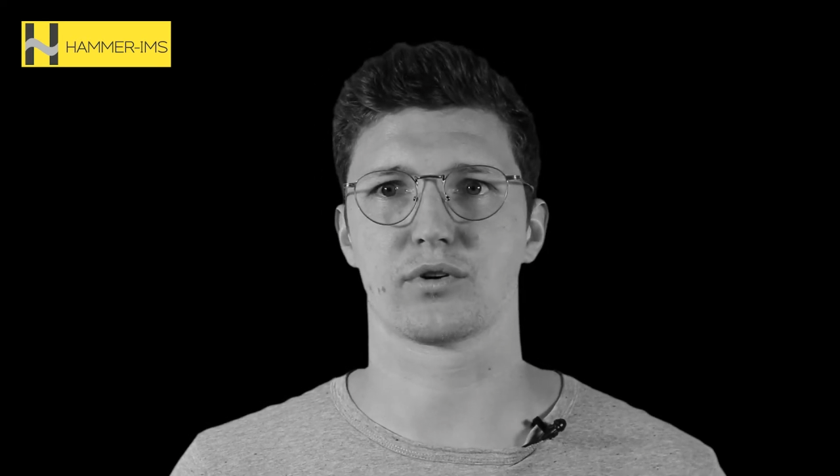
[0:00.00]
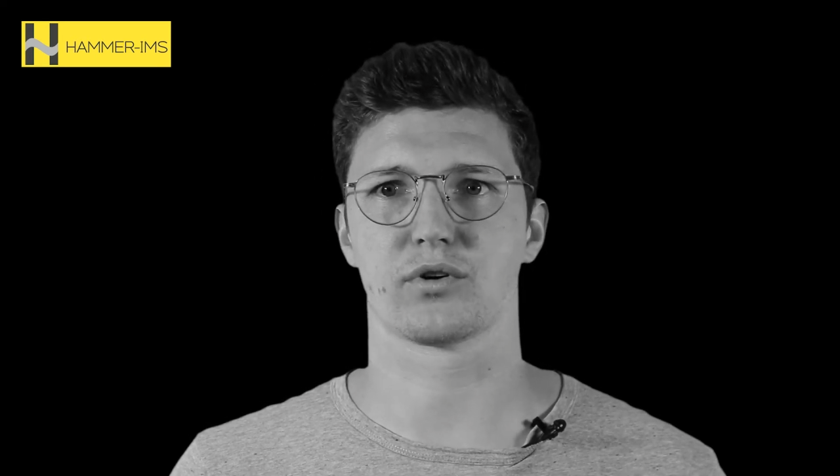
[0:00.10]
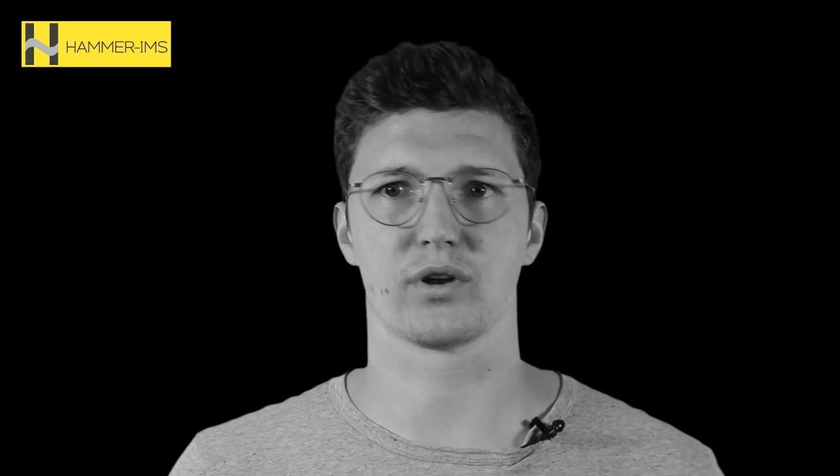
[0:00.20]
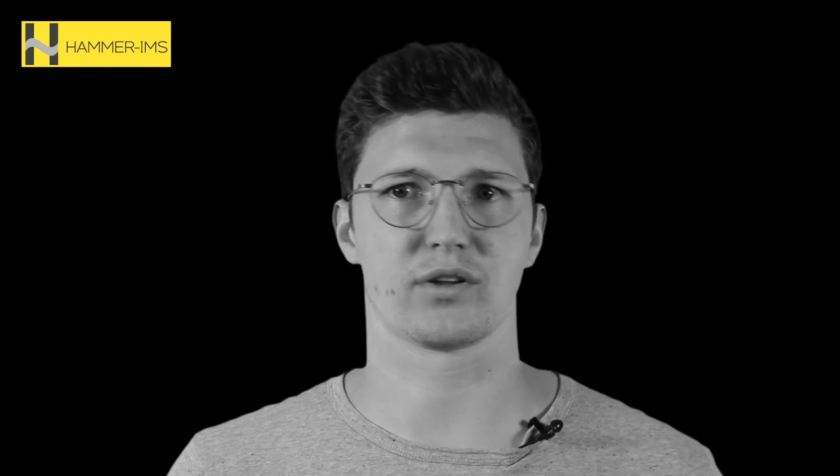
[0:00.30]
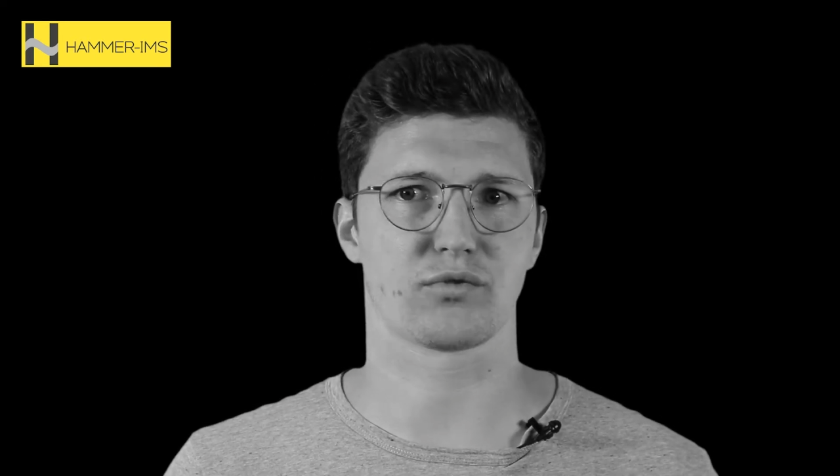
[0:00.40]

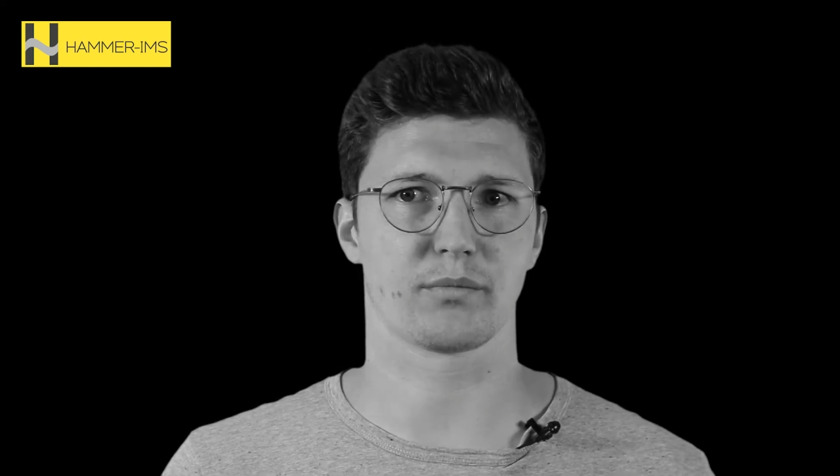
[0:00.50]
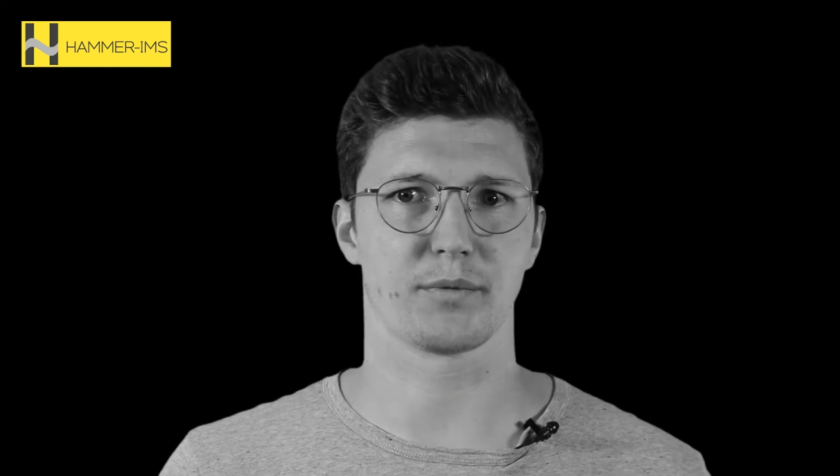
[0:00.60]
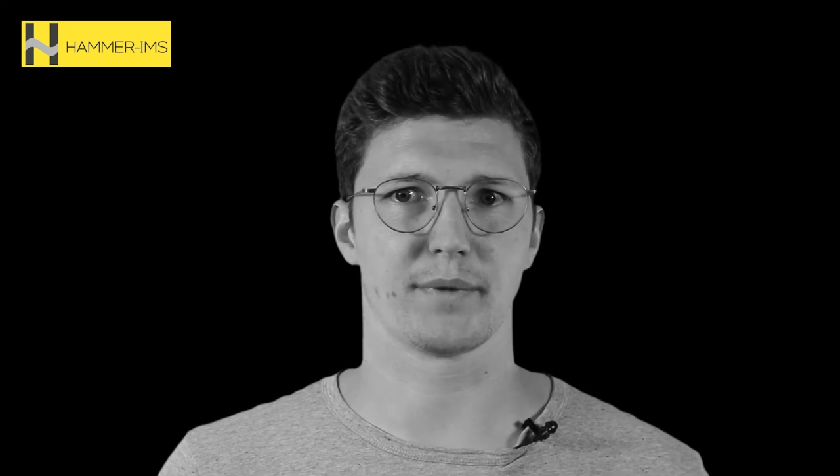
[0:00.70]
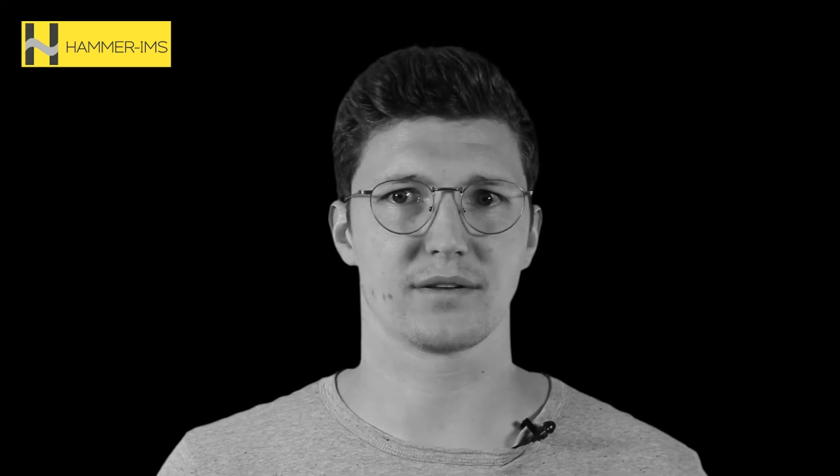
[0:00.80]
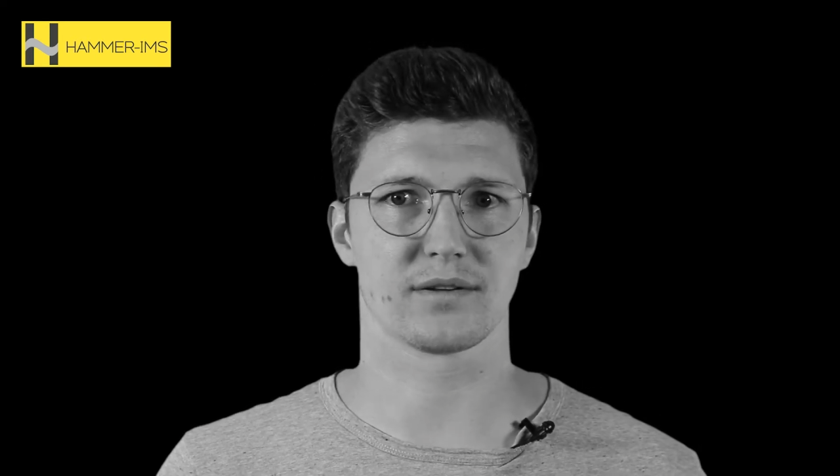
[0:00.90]
colleagues from
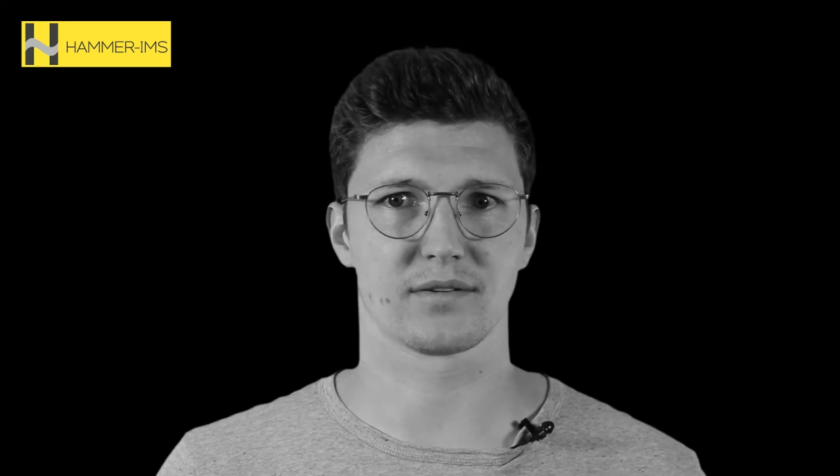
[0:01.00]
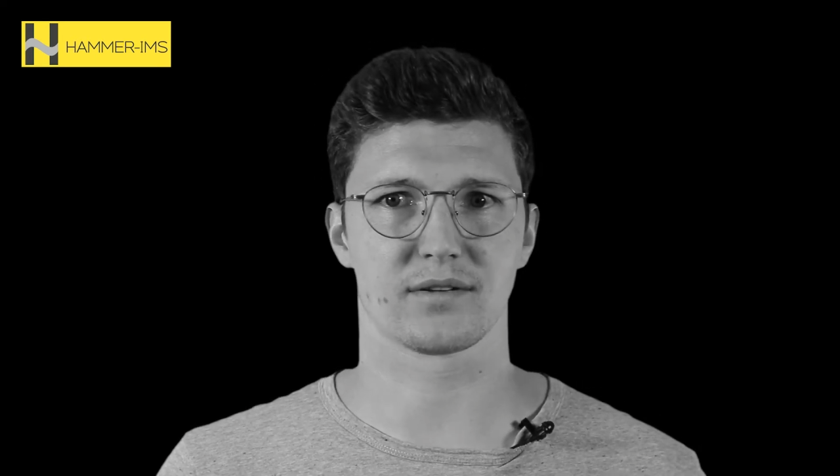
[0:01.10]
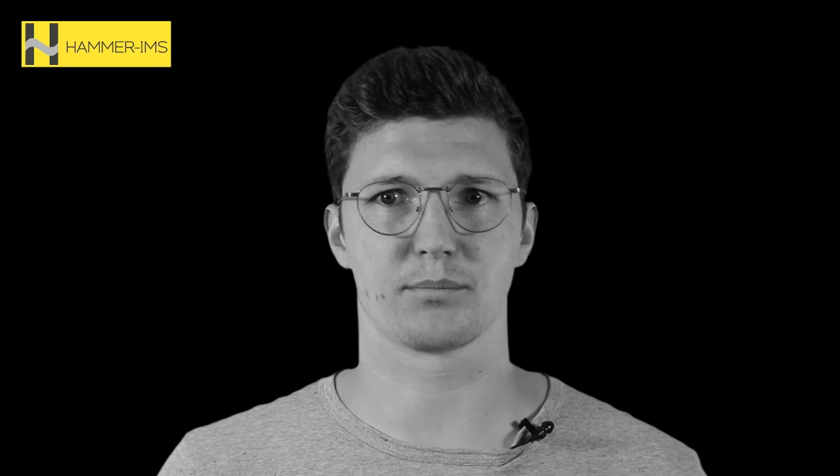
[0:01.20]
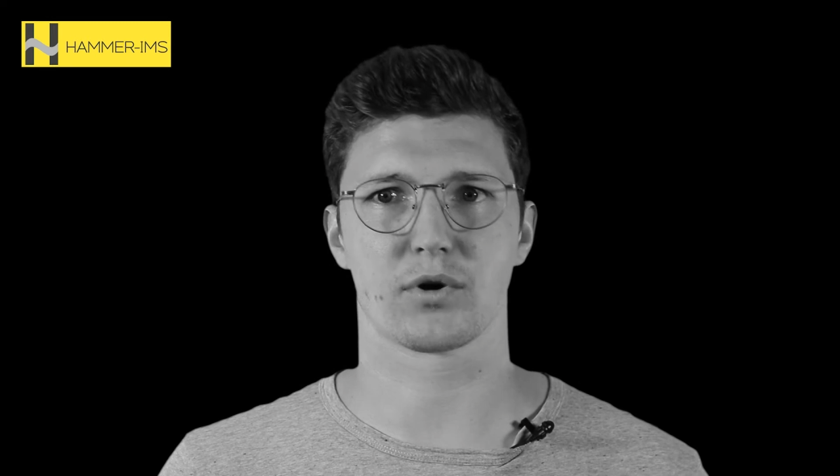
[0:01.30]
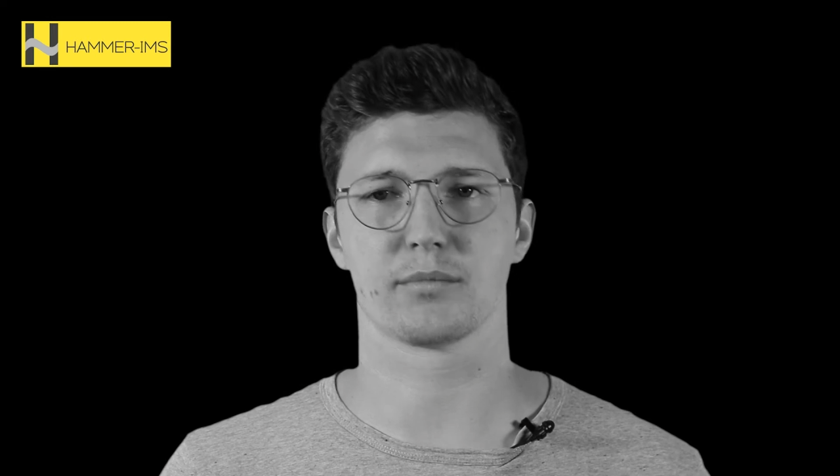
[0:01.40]
the maintenance
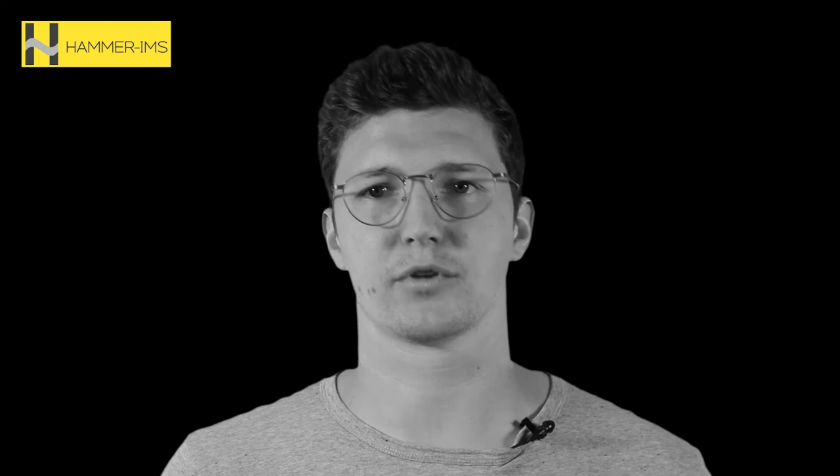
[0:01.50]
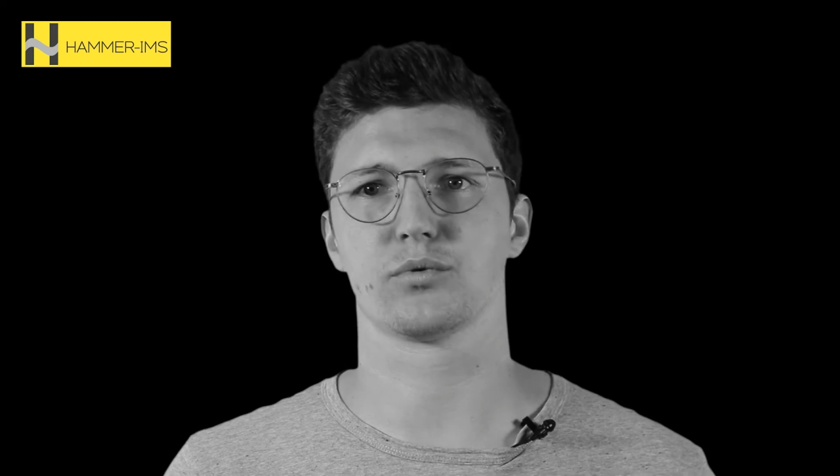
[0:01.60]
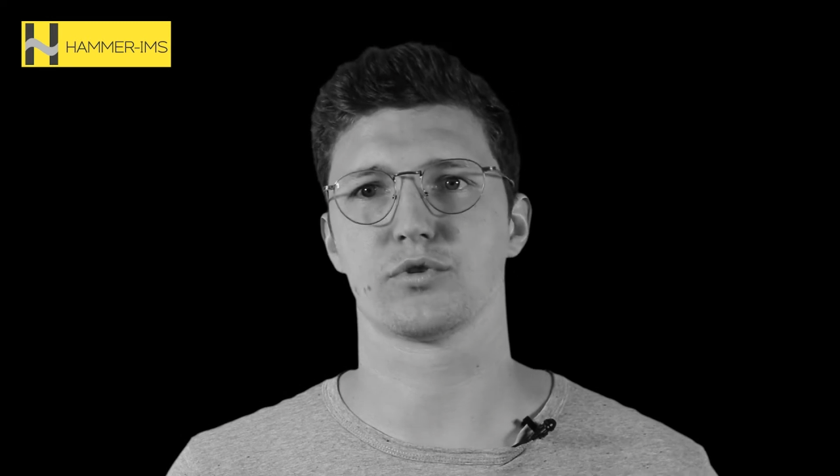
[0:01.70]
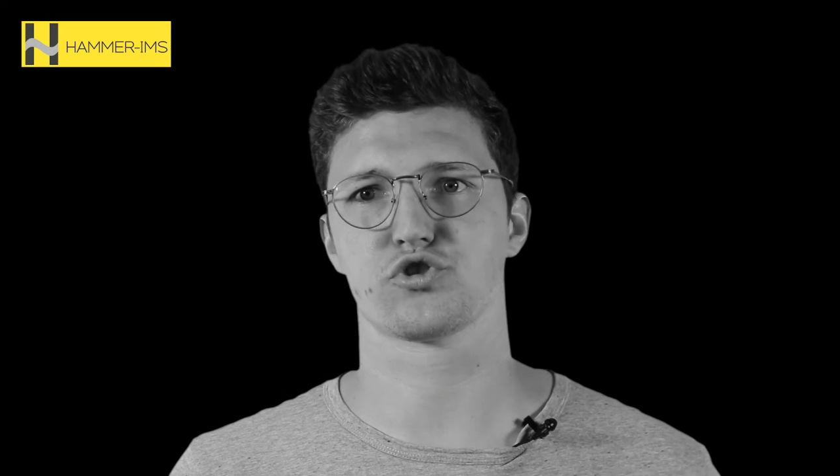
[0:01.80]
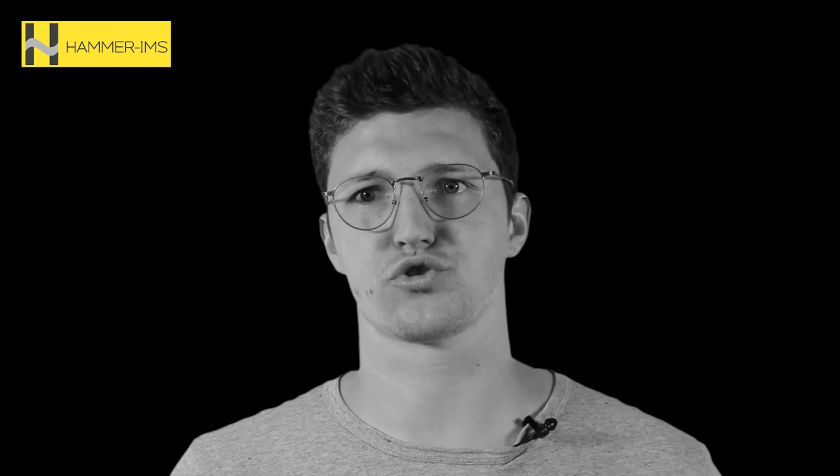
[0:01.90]
department
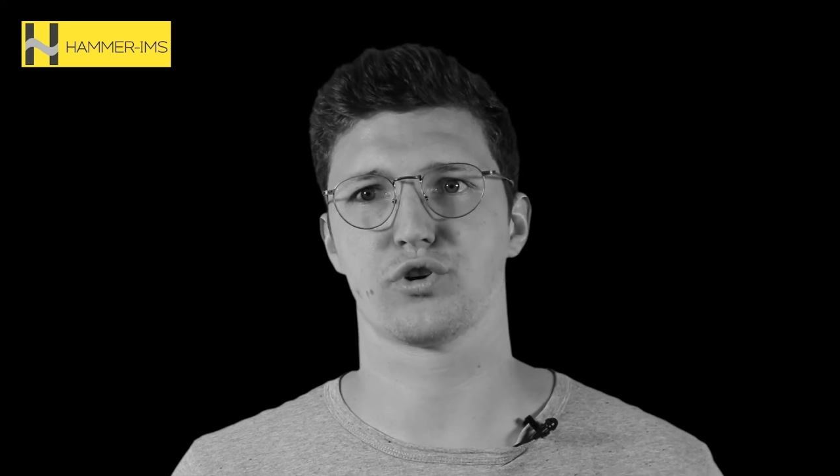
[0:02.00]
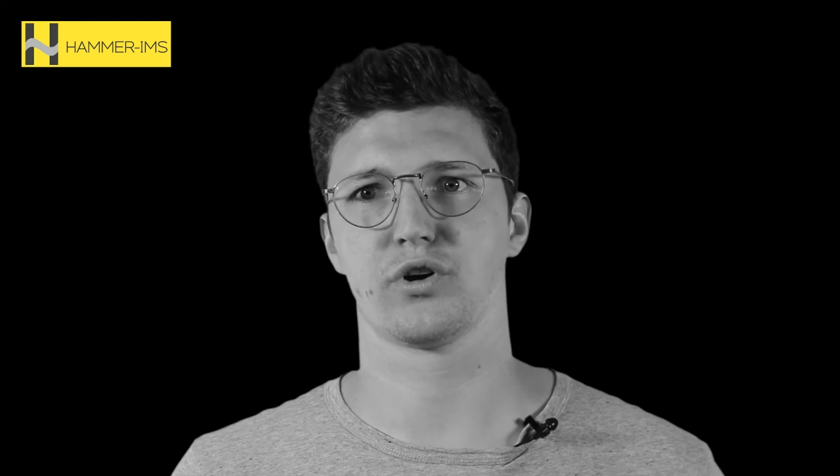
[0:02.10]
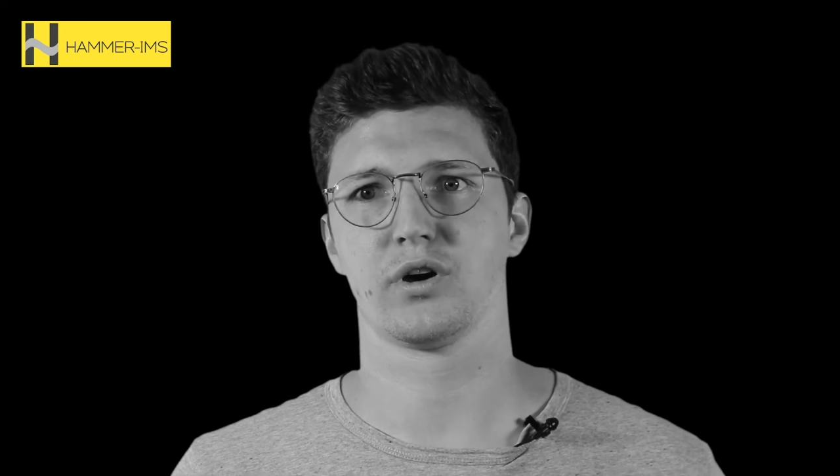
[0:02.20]
to ensure